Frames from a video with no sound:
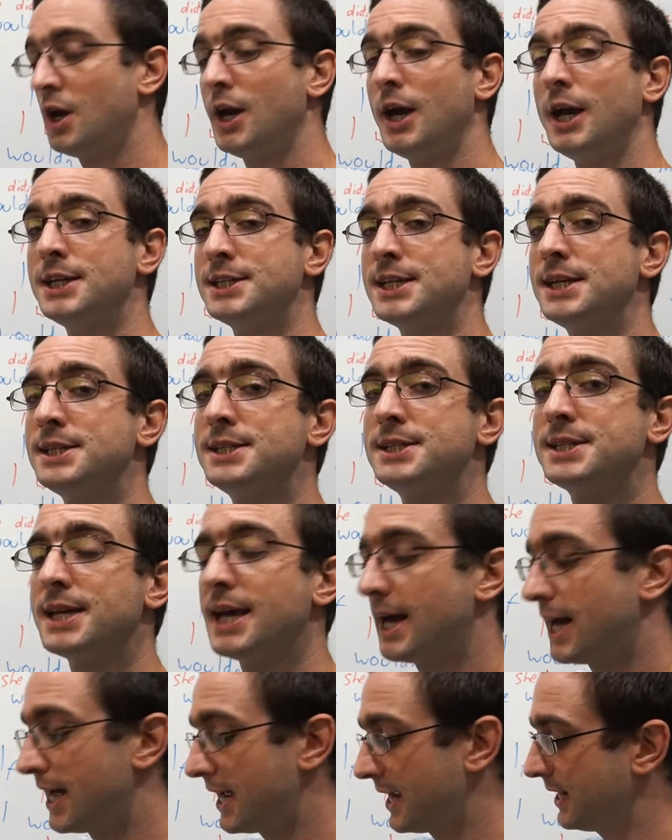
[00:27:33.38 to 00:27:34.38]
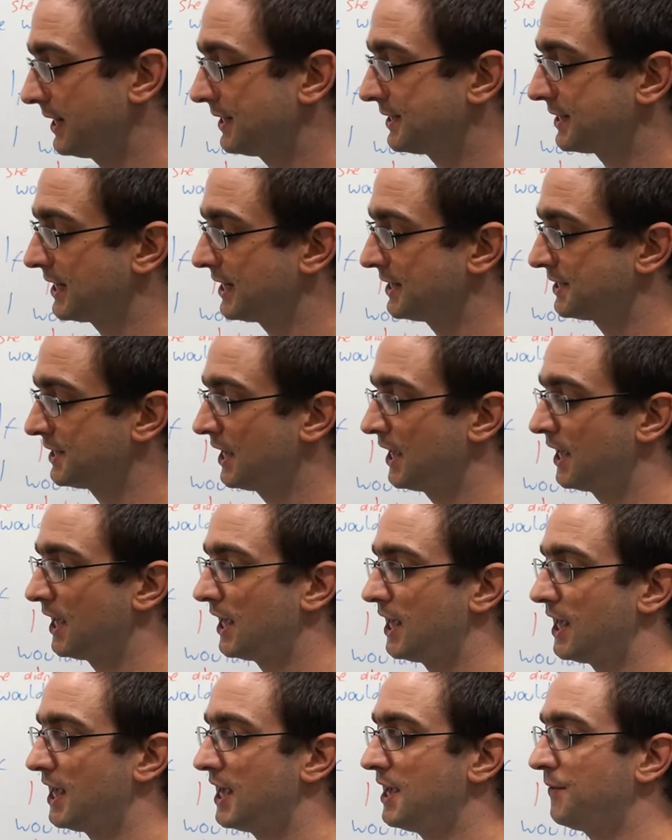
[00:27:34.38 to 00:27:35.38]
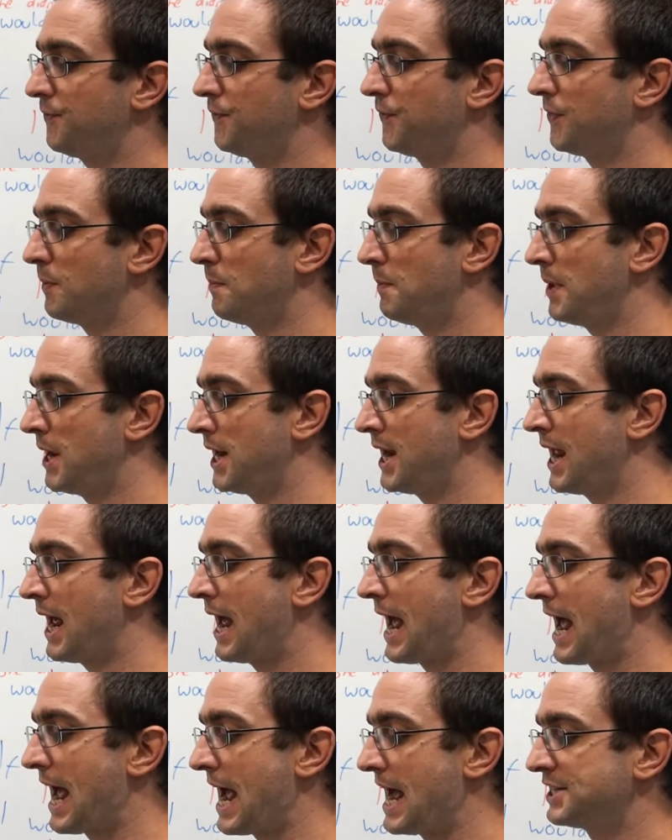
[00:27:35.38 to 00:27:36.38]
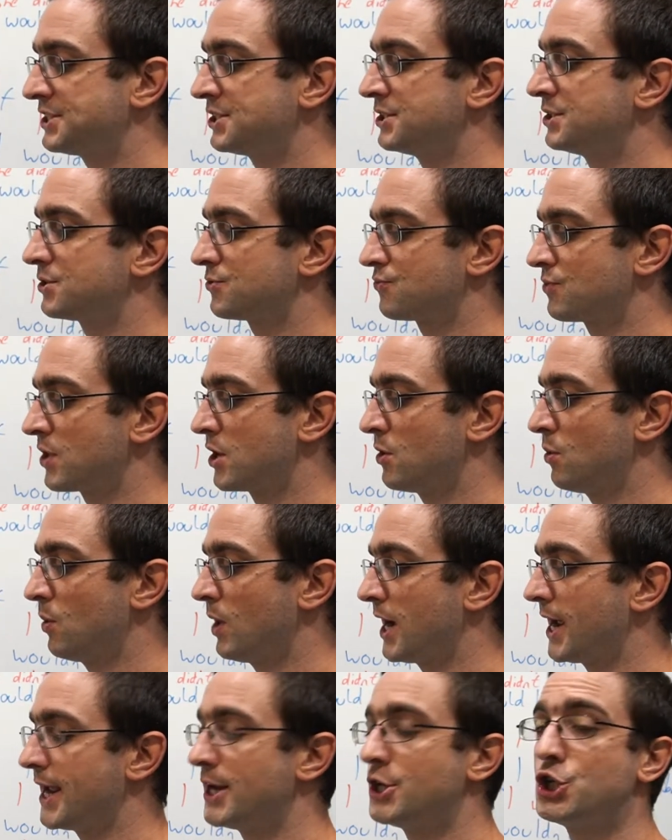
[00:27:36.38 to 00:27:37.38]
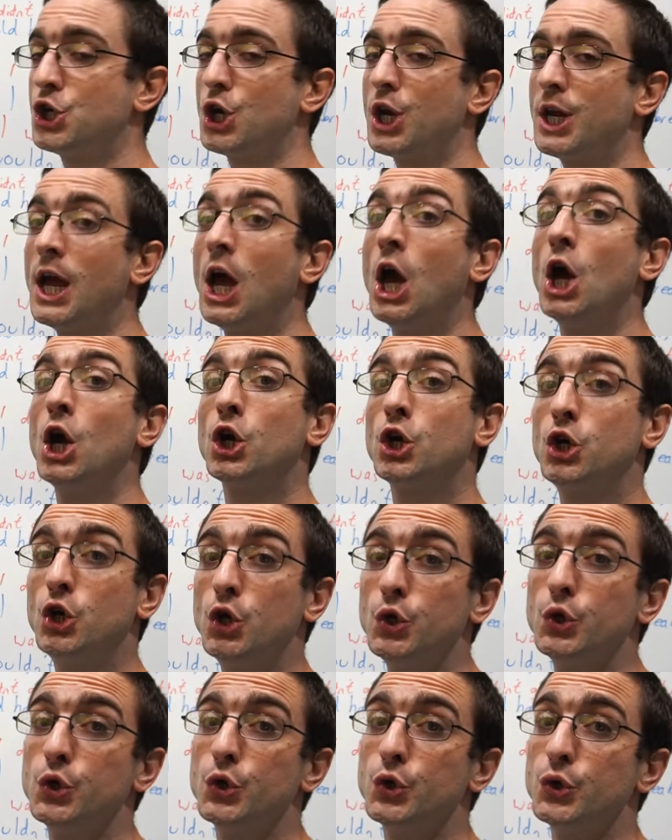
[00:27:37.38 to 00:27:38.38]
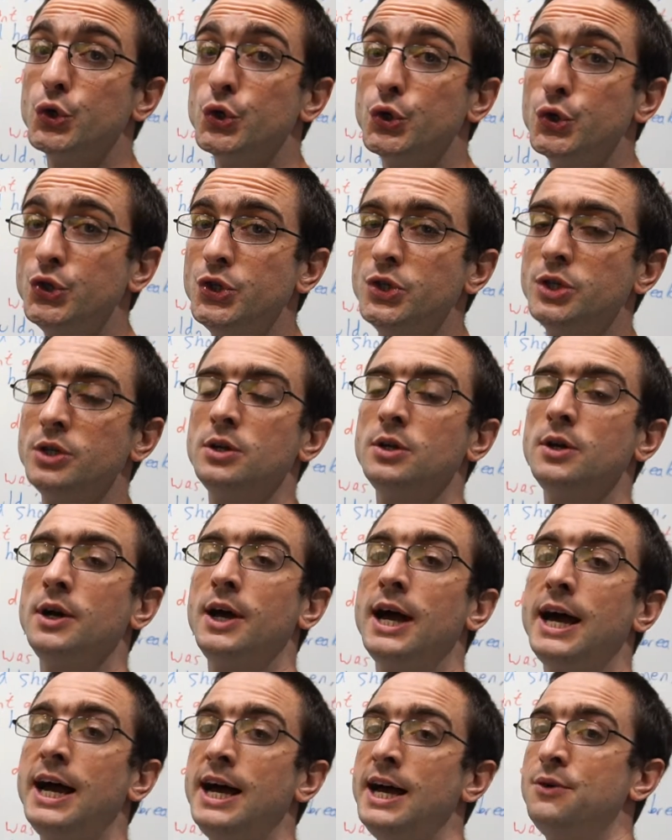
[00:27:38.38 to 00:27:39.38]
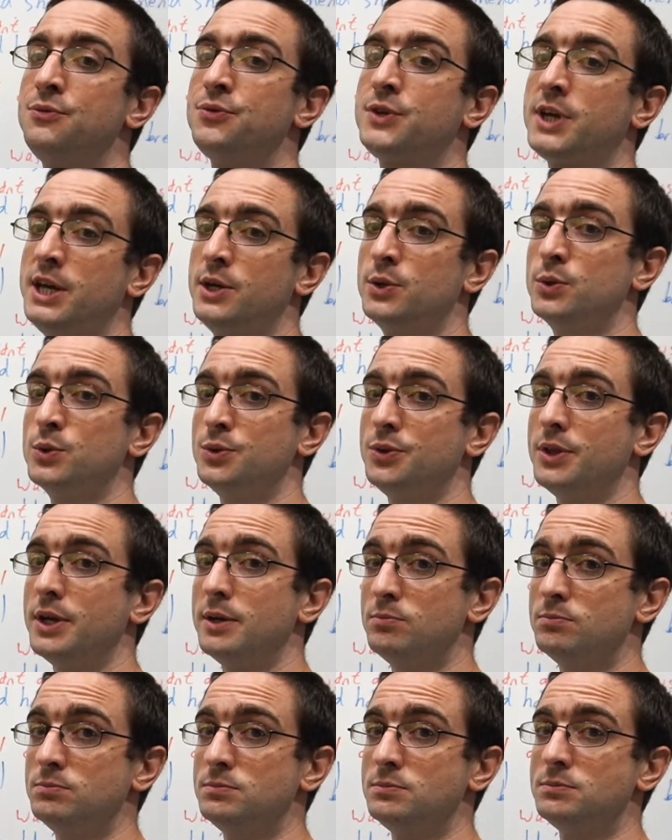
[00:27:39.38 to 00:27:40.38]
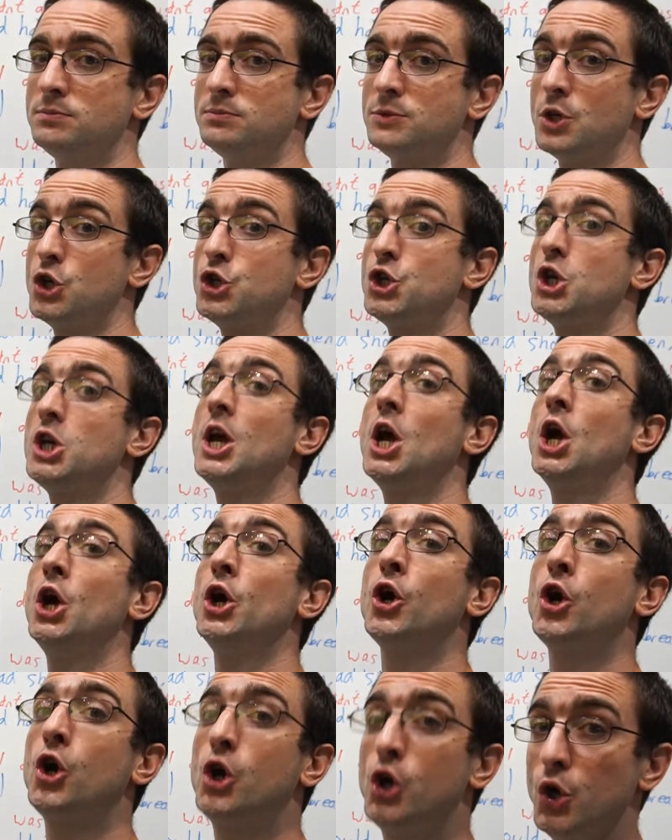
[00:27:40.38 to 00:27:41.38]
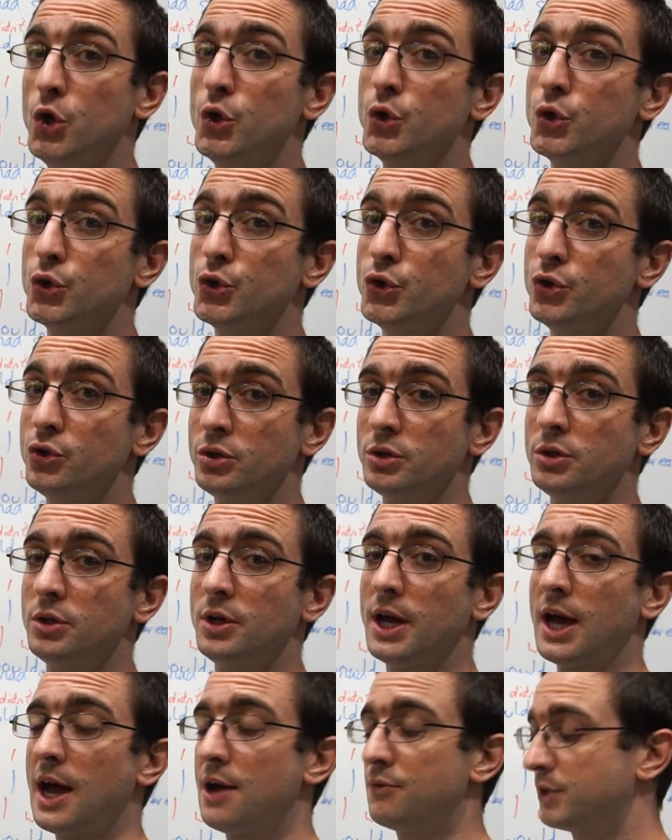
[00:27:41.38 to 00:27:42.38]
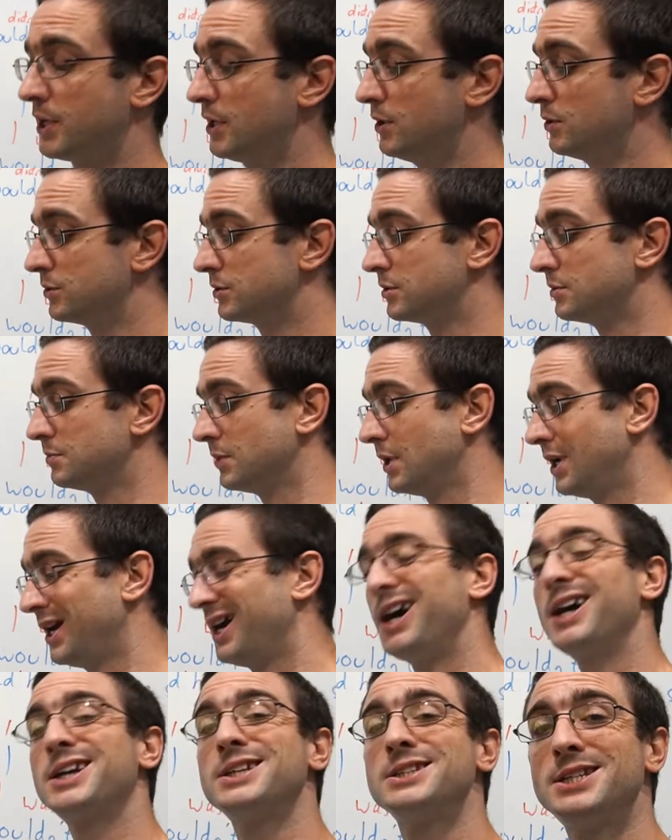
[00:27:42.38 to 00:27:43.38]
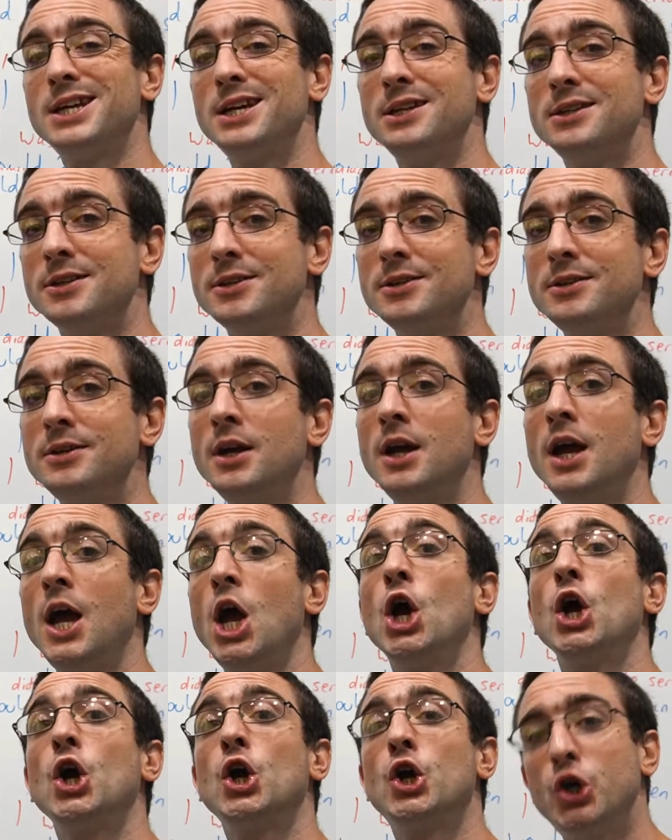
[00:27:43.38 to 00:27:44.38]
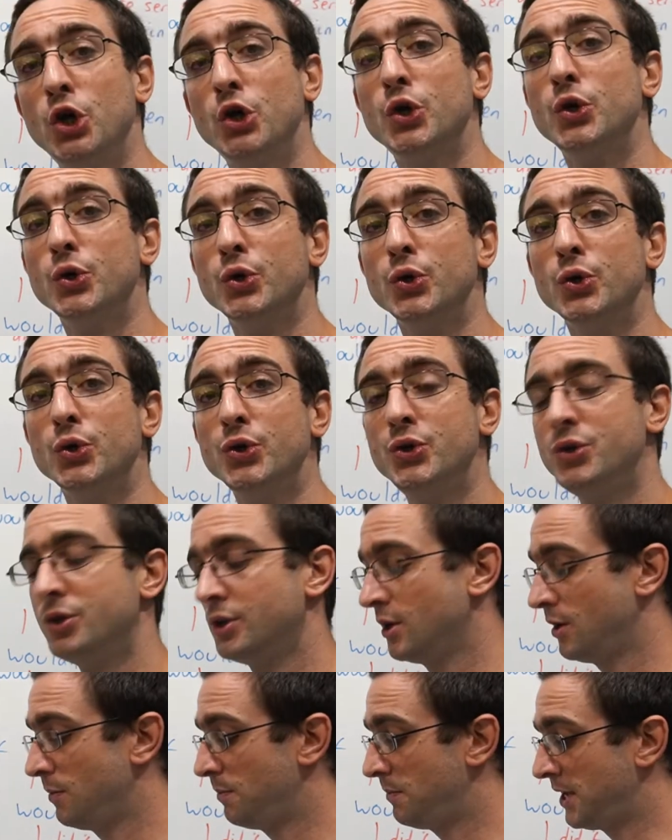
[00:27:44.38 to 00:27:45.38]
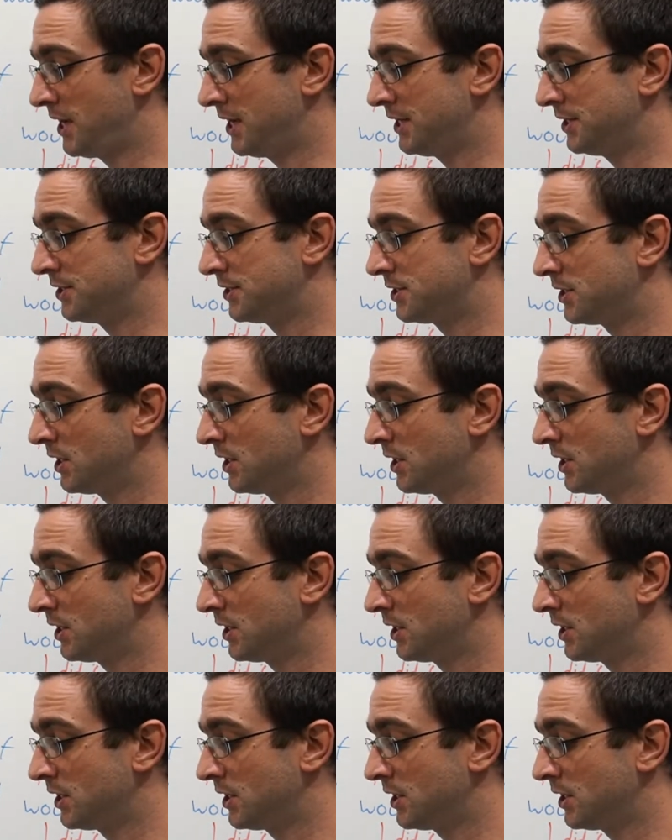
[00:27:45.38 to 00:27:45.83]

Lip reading: sentence A says, if the men hadn't run away, she could have killed them. She could have killed them. I can tell you, could means